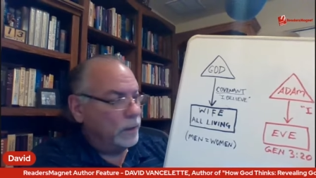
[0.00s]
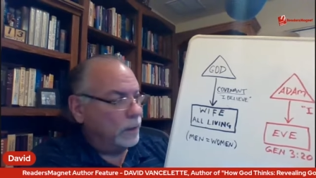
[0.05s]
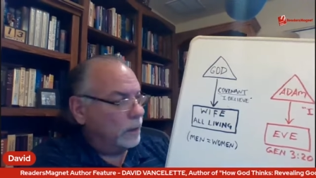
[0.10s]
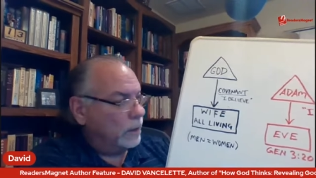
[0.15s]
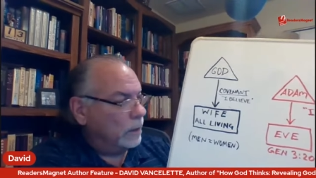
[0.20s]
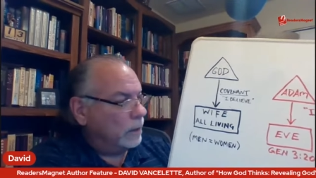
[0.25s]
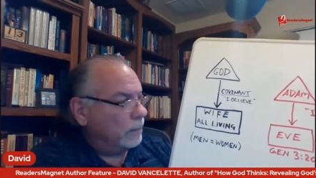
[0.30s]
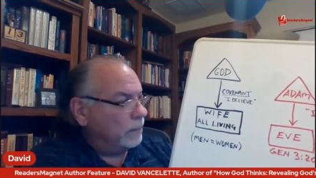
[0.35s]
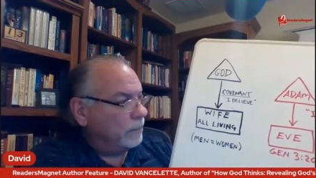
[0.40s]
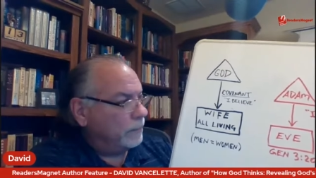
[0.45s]

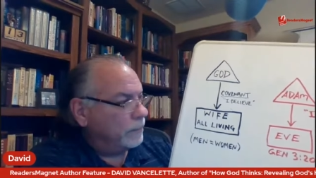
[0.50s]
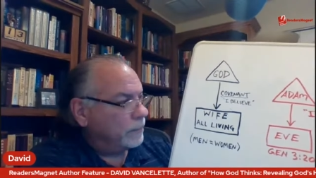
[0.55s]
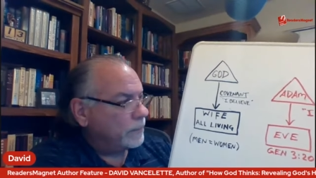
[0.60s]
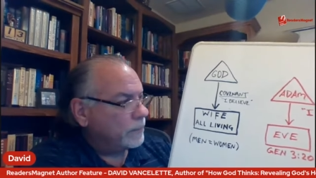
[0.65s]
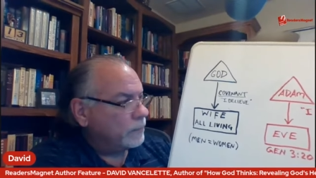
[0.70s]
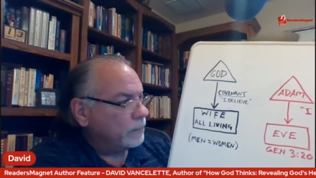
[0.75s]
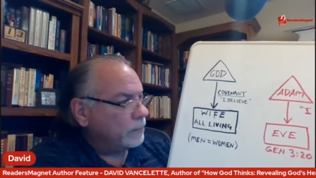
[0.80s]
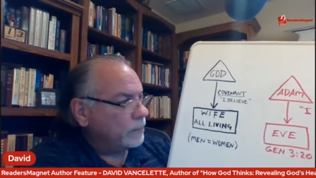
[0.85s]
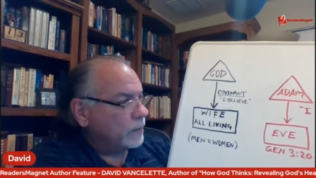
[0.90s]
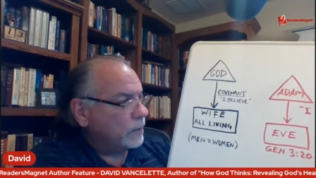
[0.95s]
Um,
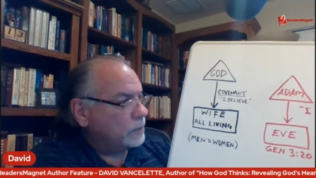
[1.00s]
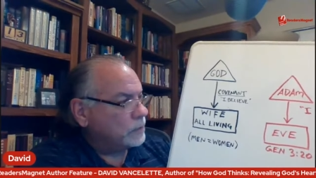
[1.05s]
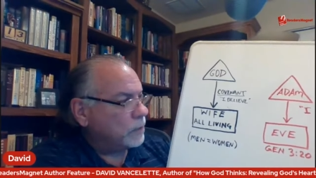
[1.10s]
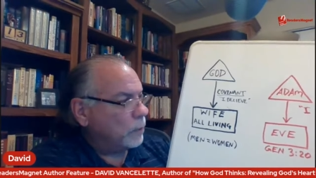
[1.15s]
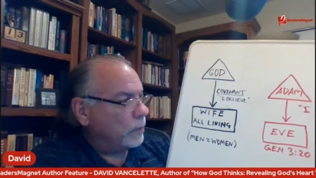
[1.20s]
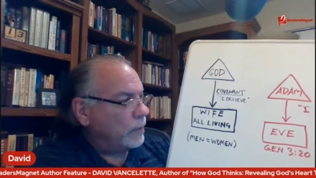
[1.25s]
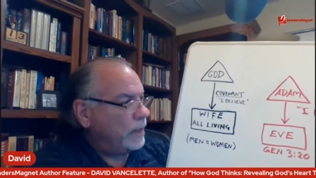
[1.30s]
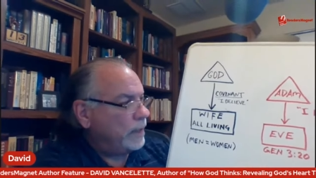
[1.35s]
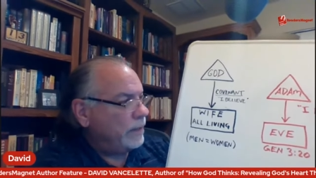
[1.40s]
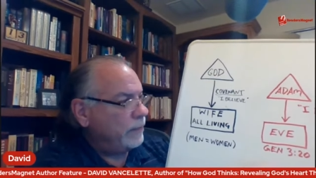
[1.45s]

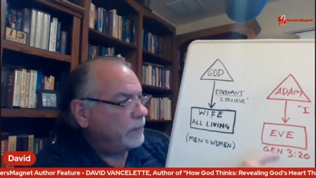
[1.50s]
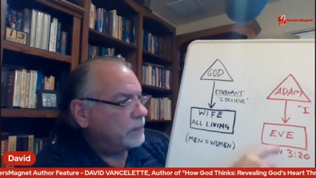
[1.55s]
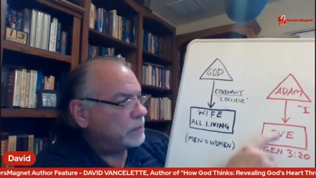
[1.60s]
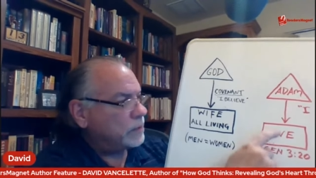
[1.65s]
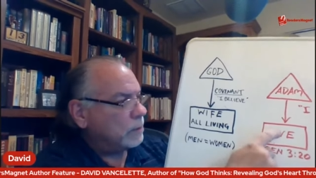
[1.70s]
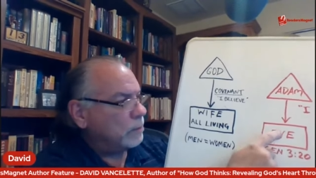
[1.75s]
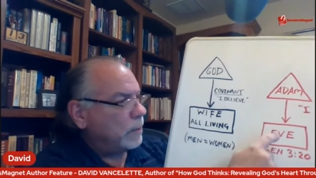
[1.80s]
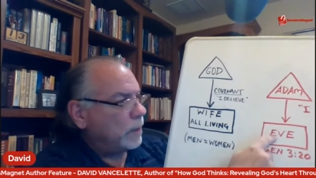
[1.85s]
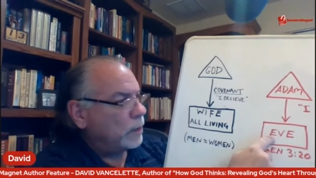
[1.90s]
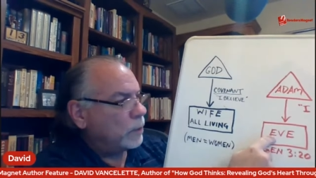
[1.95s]
so Eve
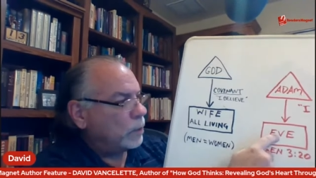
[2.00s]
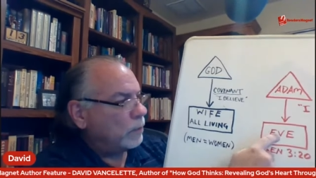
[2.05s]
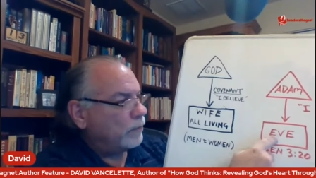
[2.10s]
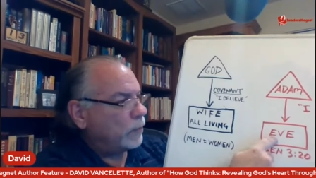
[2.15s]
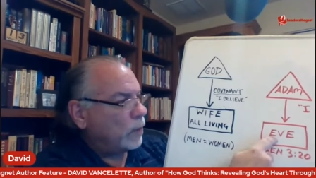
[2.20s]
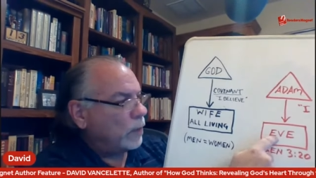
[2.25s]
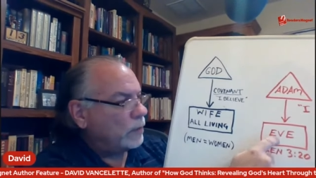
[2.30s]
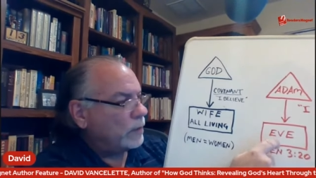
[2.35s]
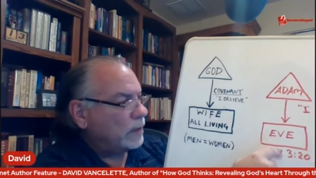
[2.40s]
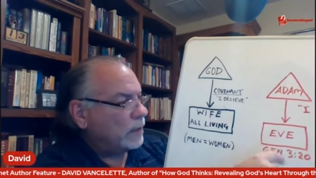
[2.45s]
is the mother
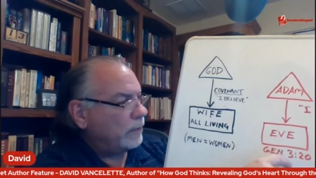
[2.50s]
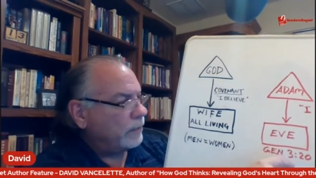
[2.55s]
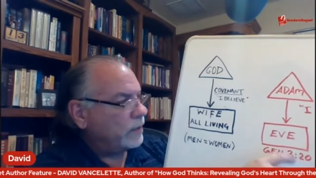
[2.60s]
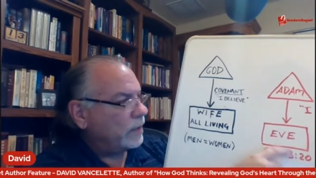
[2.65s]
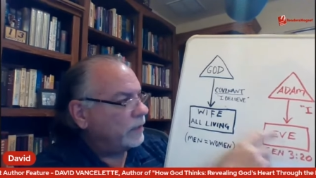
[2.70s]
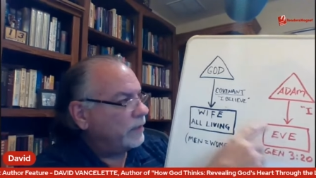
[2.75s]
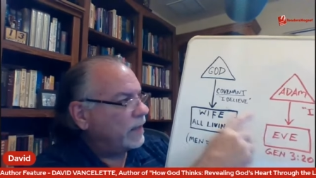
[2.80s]
of all the living,